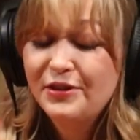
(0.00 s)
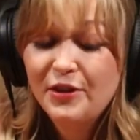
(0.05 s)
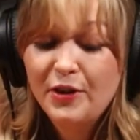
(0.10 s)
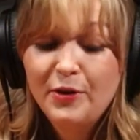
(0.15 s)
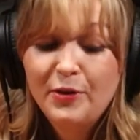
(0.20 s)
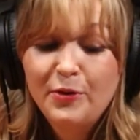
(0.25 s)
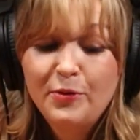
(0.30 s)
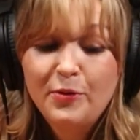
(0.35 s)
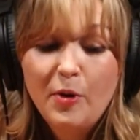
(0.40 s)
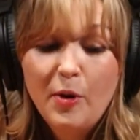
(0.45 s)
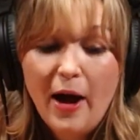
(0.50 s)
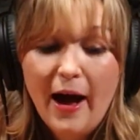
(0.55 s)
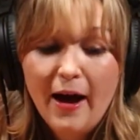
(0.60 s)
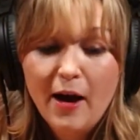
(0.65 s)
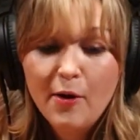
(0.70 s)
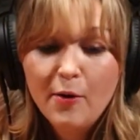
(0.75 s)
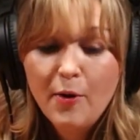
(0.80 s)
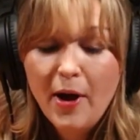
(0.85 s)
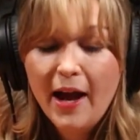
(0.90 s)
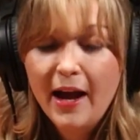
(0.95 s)
So
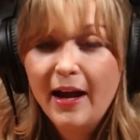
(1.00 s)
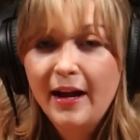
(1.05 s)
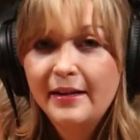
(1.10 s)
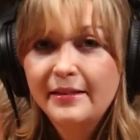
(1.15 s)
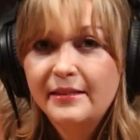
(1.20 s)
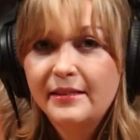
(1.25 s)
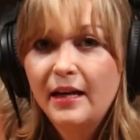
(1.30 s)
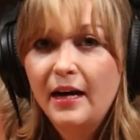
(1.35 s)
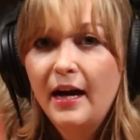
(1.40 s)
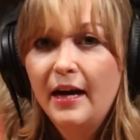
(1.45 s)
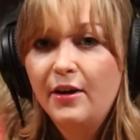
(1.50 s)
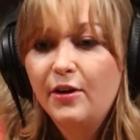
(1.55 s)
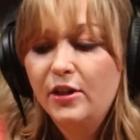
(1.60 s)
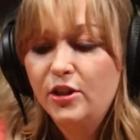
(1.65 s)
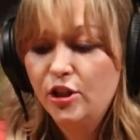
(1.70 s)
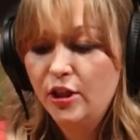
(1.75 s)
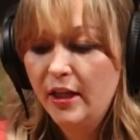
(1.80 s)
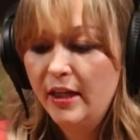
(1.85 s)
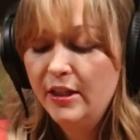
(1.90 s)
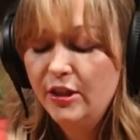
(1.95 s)
how has the Higher
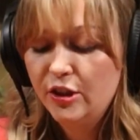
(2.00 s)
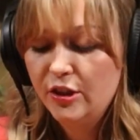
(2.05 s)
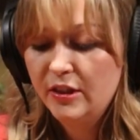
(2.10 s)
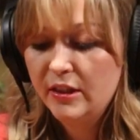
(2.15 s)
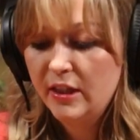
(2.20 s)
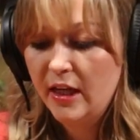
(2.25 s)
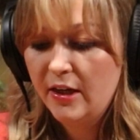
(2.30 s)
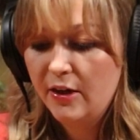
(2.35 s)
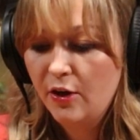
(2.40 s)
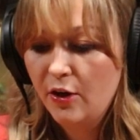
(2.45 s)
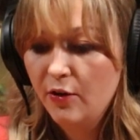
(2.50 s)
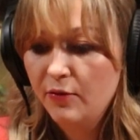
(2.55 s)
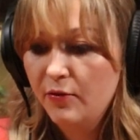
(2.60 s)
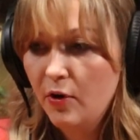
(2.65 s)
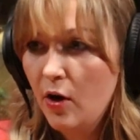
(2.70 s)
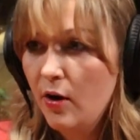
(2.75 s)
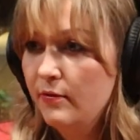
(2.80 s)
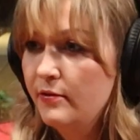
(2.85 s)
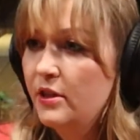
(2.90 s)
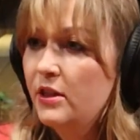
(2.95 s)
Education Center
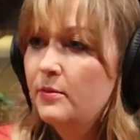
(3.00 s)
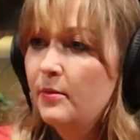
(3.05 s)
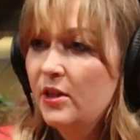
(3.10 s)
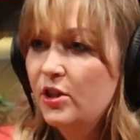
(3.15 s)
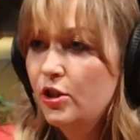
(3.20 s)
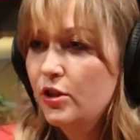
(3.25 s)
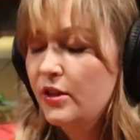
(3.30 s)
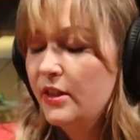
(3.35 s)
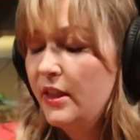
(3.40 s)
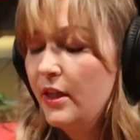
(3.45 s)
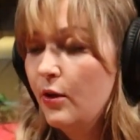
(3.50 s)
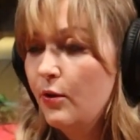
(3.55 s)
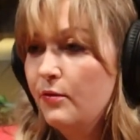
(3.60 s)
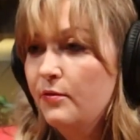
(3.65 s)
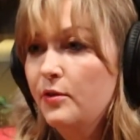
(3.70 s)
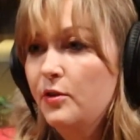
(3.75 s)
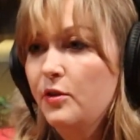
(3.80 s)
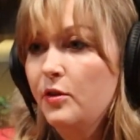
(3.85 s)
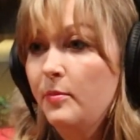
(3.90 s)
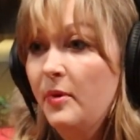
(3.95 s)
evolved, especially
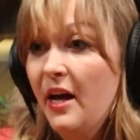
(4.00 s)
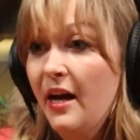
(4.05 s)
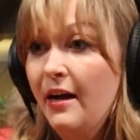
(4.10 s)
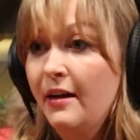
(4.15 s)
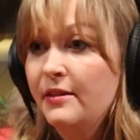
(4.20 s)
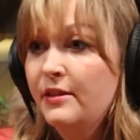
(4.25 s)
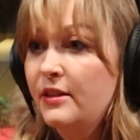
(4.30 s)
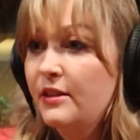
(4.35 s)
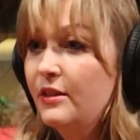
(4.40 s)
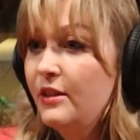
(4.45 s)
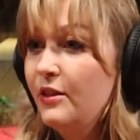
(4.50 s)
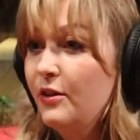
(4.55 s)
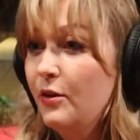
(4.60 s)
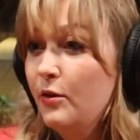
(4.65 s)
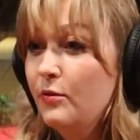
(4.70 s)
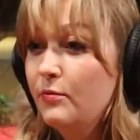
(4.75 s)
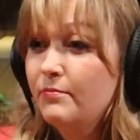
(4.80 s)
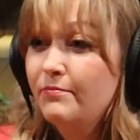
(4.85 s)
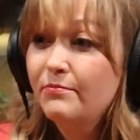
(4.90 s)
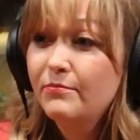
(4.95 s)
over the past,
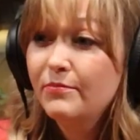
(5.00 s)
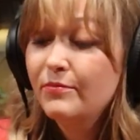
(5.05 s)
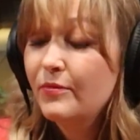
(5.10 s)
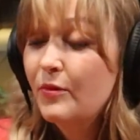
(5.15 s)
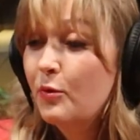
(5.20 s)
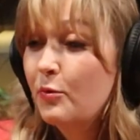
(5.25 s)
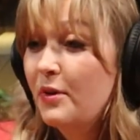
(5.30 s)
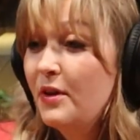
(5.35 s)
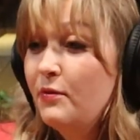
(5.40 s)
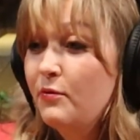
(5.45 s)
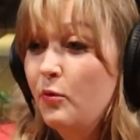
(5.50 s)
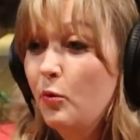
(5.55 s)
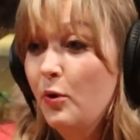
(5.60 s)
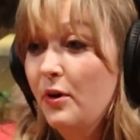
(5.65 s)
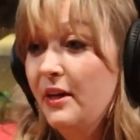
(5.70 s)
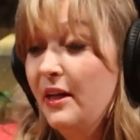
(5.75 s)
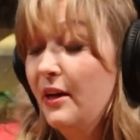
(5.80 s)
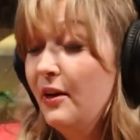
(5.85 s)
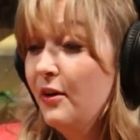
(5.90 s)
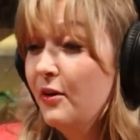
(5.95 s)

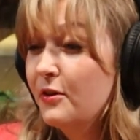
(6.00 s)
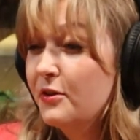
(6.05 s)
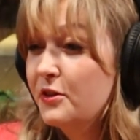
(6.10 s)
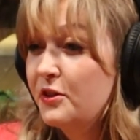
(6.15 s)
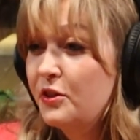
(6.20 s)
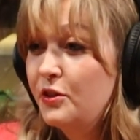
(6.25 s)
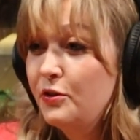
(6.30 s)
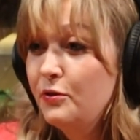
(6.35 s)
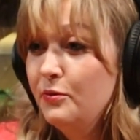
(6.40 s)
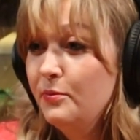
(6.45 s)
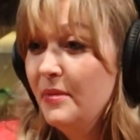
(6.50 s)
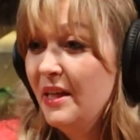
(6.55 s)
3-4 years, to